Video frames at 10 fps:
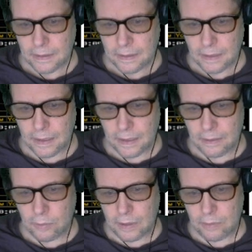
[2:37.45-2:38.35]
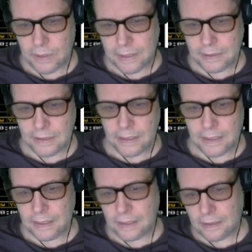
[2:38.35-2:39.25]
And what we see
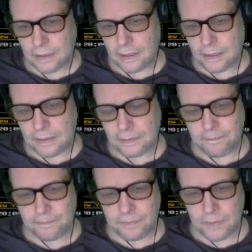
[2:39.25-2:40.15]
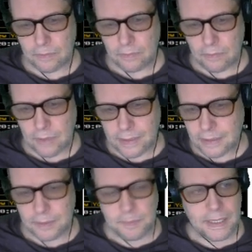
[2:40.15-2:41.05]
here is right
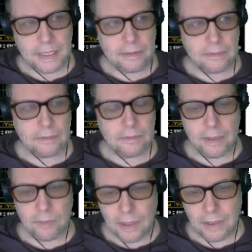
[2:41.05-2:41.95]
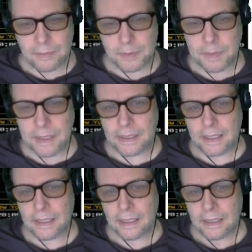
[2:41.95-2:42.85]
this minute, right while I'm
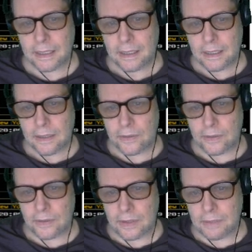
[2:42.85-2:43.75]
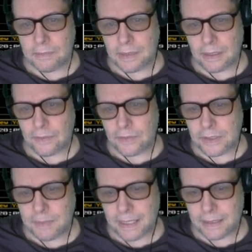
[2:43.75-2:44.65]
speaking, they're in the middle of a
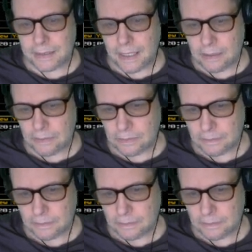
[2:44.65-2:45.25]
smackdown.